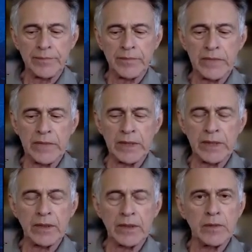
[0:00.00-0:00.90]
the
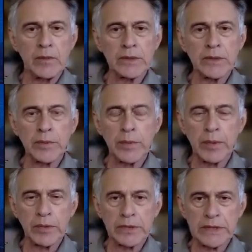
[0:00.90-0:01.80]
the ones who
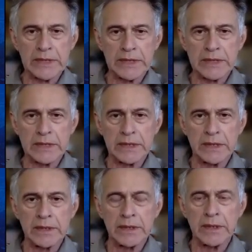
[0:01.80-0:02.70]
proposed this,
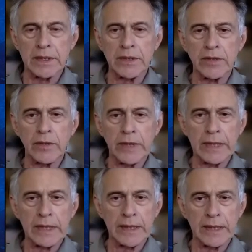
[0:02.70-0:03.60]
the, the
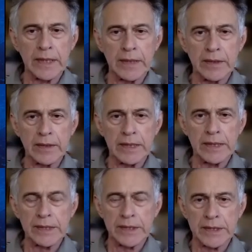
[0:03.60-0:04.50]
UAE and the other
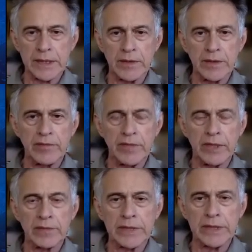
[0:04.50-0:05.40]
nations that are
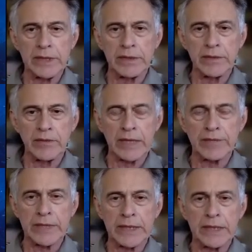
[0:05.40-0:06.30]
involved in
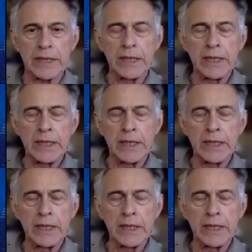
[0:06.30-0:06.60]
drafting it,